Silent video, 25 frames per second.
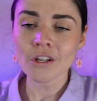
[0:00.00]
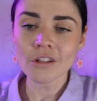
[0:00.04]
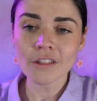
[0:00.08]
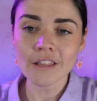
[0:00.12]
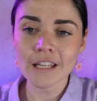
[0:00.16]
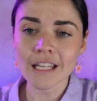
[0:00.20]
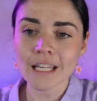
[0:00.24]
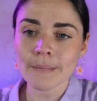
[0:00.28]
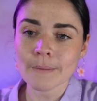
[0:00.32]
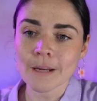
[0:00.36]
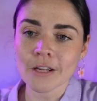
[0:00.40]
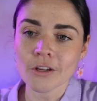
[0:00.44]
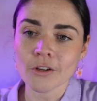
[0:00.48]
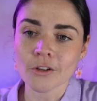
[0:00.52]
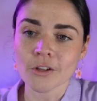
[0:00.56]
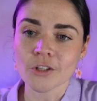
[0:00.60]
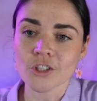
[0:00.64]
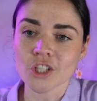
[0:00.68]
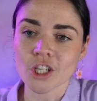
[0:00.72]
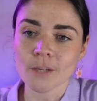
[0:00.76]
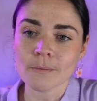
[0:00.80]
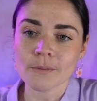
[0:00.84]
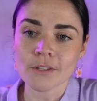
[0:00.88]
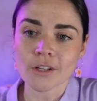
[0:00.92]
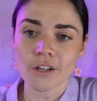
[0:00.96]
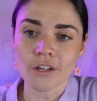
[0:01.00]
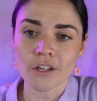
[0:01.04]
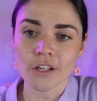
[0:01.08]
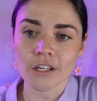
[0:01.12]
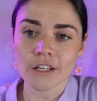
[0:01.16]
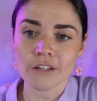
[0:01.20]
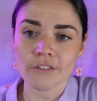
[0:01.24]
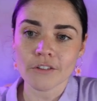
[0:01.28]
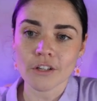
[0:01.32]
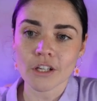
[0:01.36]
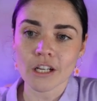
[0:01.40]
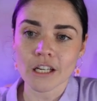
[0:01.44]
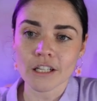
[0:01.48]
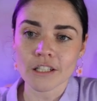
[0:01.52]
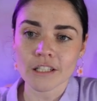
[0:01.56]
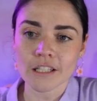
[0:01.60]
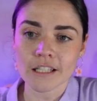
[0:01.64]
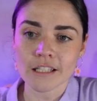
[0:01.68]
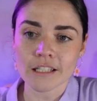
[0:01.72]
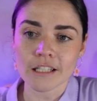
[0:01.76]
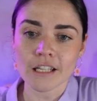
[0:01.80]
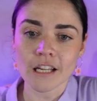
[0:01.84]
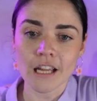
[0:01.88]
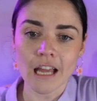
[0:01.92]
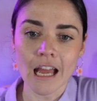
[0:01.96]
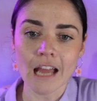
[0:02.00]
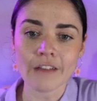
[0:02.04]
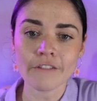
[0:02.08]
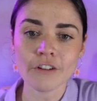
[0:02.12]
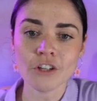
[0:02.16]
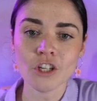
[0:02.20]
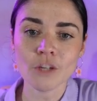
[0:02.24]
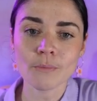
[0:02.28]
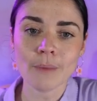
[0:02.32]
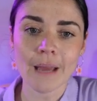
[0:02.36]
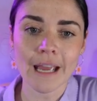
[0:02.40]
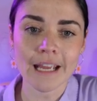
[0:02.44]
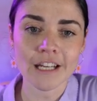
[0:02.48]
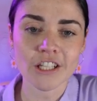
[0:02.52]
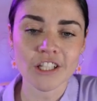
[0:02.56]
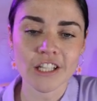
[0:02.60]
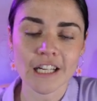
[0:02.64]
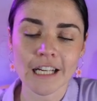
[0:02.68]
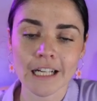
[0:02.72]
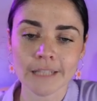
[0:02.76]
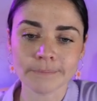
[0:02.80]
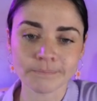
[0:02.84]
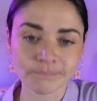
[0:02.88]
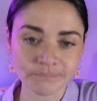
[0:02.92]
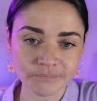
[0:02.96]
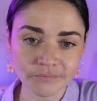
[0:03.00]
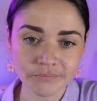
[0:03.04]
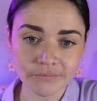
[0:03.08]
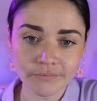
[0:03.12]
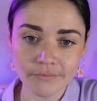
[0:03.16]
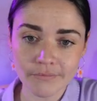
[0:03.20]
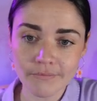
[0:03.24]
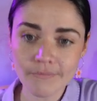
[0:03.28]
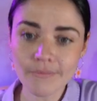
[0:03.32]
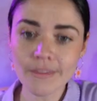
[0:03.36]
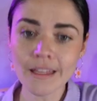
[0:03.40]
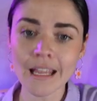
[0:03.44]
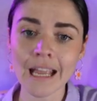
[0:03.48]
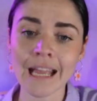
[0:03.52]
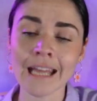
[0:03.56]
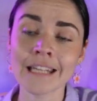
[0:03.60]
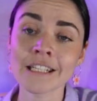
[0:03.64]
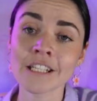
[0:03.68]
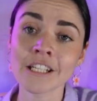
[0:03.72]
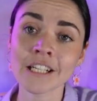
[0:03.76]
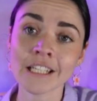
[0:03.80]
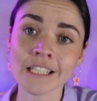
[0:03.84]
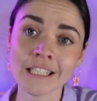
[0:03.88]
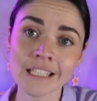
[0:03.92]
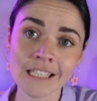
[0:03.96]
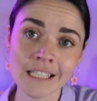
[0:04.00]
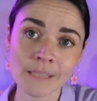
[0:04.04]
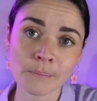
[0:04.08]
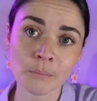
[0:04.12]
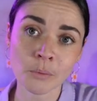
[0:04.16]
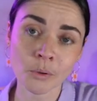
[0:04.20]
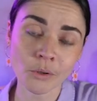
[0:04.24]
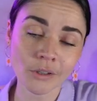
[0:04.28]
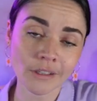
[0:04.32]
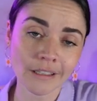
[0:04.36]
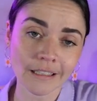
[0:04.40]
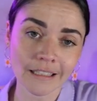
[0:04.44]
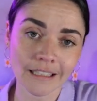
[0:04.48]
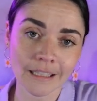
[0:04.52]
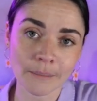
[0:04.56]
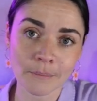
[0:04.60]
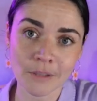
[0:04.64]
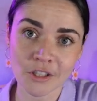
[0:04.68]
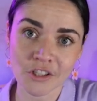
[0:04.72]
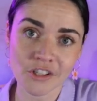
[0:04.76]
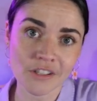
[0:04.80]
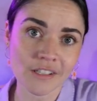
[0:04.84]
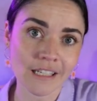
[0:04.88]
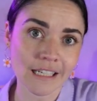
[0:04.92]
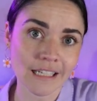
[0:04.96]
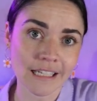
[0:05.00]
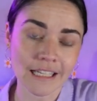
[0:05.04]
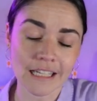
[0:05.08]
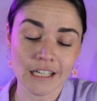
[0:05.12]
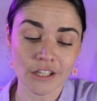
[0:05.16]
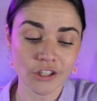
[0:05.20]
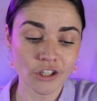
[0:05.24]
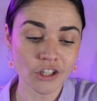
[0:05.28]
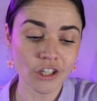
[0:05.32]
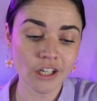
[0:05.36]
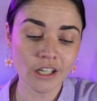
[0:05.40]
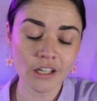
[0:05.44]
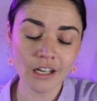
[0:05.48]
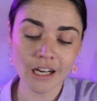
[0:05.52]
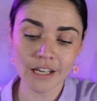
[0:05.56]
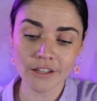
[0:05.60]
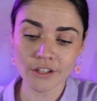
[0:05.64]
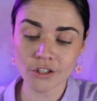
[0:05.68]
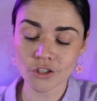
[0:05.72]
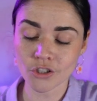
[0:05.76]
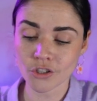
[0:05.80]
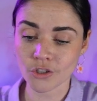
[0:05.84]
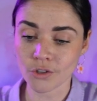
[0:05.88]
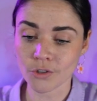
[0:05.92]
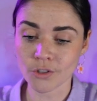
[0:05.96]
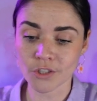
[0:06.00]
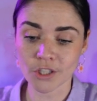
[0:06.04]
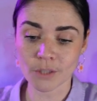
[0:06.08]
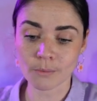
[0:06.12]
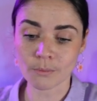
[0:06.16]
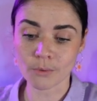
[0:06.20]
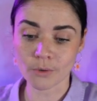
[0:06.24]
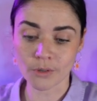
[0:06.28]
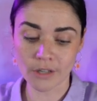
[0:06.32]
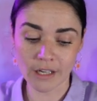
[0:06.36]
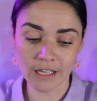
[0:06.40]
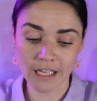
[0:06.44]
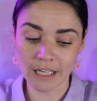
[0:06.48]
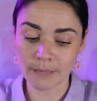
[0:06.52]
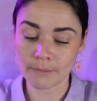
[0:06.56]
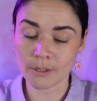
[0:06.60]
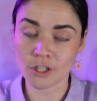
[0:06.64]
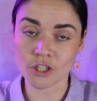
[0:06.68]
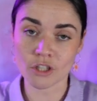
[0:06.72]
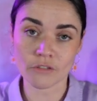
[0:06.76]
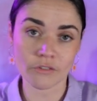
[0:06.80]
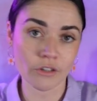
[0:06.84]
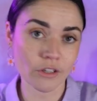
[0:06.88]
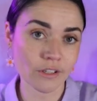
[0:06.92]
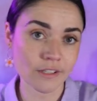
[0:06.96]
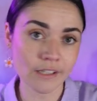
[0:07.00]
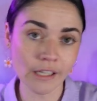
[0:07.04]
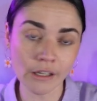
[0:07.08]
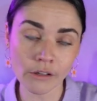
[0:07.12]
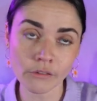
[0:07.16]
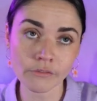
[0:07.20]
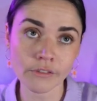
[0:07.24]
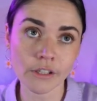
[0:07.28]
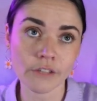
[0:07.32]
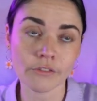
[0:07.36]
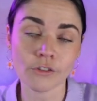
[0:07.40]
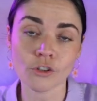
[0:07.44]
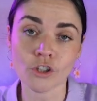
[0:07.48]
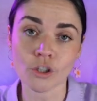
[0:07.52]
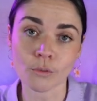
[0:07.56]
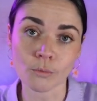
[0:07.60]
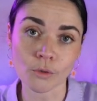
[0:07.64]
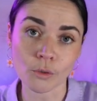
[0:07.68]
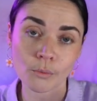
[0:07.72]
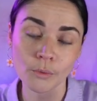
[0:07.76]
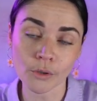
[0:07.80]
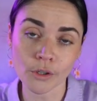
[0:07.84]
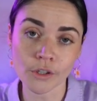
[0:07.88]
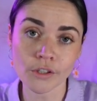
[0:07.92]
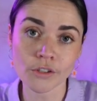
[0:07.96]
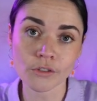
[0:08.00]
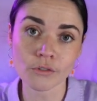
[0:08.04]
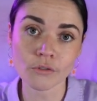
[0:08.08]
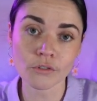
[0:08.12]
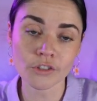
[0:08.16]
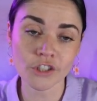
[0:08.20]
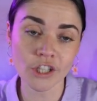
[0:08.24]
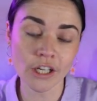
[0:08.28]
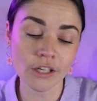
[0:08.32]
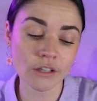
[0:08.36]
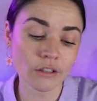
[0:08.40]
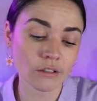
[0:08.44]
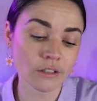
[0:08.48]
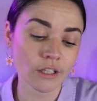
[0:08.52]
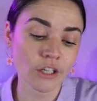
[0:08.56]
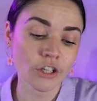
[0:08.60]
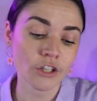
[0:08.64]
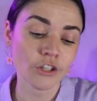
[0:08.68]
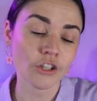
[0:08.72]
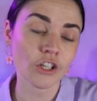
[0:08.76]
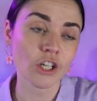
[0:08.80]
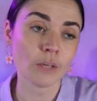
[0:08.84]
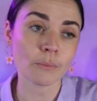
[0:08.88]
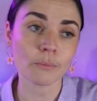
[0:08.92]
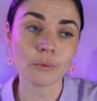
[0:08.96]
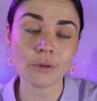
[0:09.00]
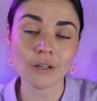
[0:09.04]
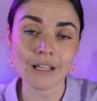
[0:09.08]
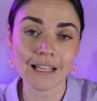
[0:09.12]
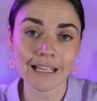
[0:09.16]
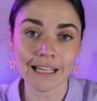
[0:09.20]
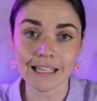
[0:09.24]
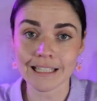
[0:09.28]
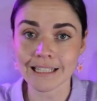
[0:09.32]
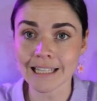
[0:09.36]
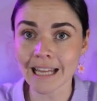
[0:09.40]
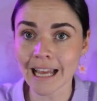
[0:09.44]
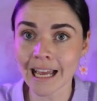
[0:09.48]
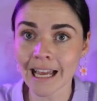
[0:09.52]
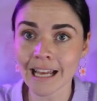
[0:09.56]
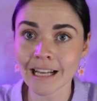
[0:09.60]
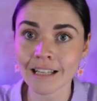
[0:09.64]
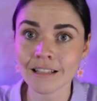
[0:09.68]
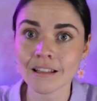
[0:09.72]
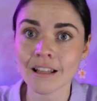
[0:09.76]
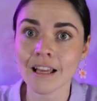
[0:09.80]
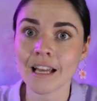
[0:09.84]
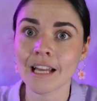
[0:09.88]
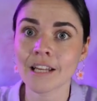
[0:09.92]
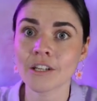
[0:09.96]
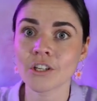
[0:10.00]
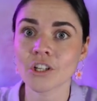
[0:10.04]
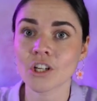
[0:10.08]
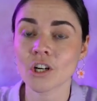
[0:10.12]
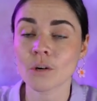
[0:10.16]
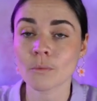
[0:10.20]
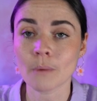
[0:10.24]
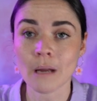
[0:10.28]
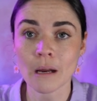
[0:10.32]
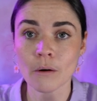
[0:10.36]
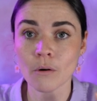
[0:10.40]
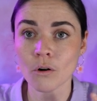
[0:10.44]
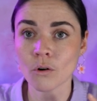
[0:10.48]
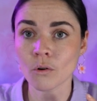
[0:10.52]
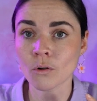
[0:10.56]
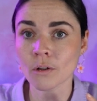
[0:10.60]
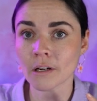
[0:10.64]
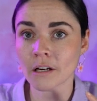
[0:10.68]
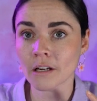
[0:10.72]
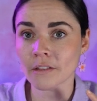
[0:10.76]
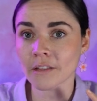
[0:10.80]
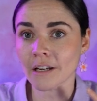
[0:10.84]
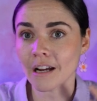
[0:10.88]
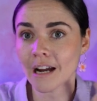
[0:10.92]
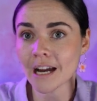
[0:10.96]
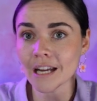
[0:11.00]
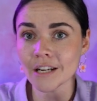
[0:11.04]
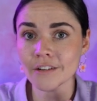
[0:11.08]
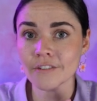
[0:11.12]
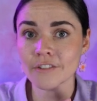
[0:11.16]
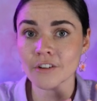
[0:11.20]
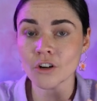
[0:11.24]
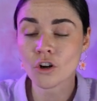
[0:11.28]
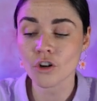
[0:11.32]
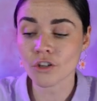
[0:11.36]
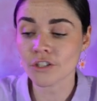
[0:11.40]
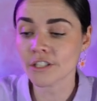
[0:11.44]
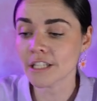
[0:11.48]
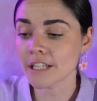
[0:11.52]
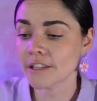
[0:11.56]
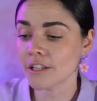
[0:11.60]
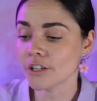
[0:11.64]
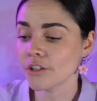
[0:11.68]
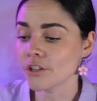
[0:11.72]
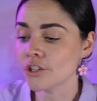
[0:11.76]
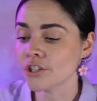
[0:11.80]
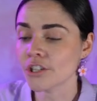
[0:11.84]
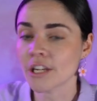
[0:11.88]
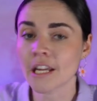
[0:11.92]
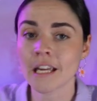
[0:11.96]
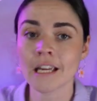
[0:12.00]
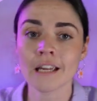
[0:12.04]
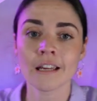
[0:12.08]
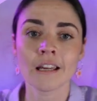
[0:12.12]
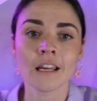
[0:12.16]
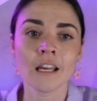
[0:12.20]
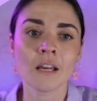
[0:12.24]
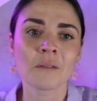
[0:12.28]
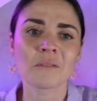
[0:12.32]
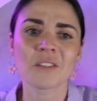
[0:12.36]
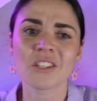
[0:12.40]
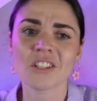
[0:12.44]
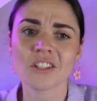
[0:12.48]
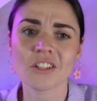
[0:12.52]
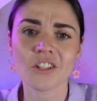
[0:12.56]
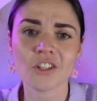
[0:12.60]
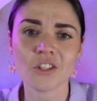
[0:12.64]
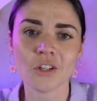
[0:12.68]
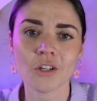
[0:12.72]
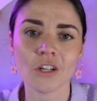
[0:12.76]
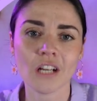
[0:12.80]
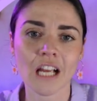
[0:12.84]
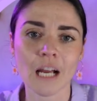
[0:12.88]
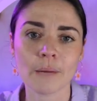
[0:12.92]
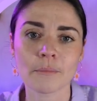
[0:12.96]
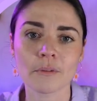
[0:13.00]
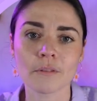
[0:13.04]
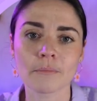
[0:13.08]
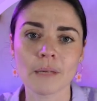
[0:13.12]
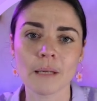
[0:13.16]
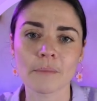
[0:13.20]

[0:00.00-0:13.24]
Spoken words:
you're thinking about your YouTube, so if you can just have a new page here, and you can just put images in here. You can either choose to put an image of yourself. If you're a more personal channel, you could put like a tagline about all the kind of content that you share. I'm just going to show you a couple of